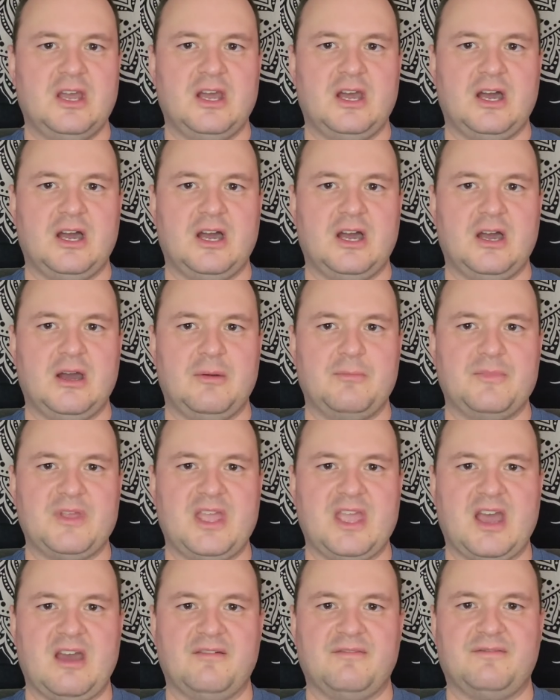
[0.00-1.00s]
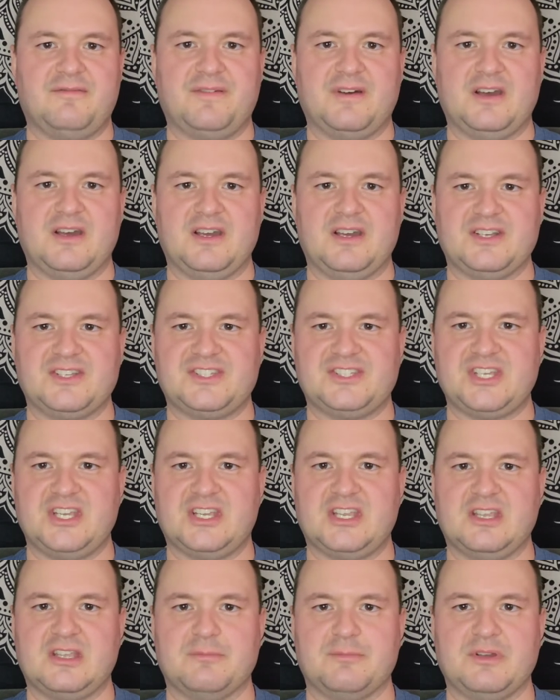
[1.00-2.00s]
Um, they have uh,
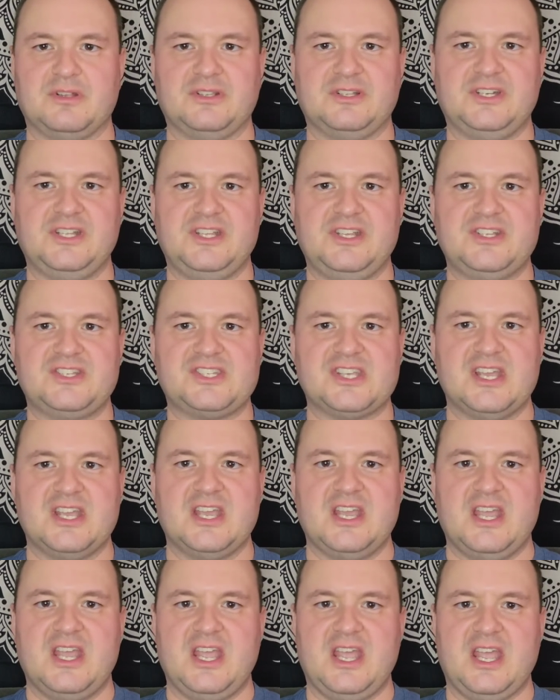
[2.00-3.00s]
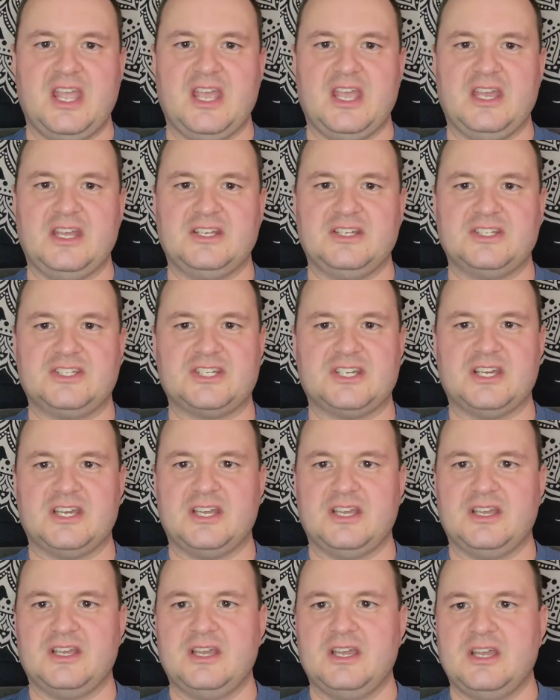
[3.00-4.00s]
psychic abilities and
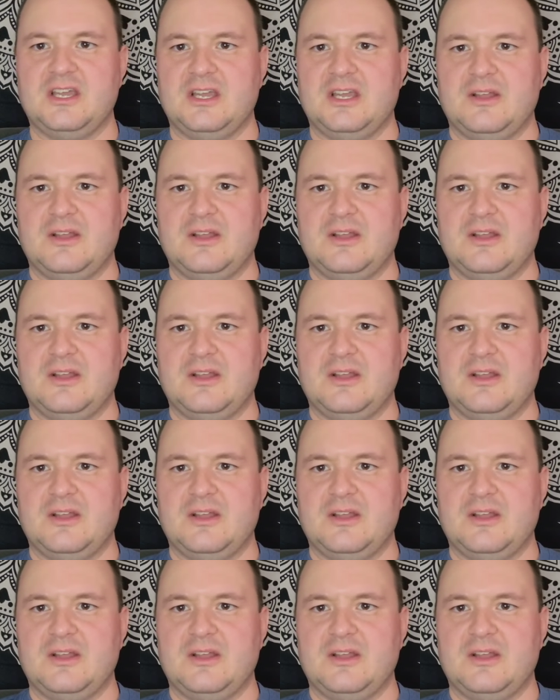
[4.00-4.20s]
uh,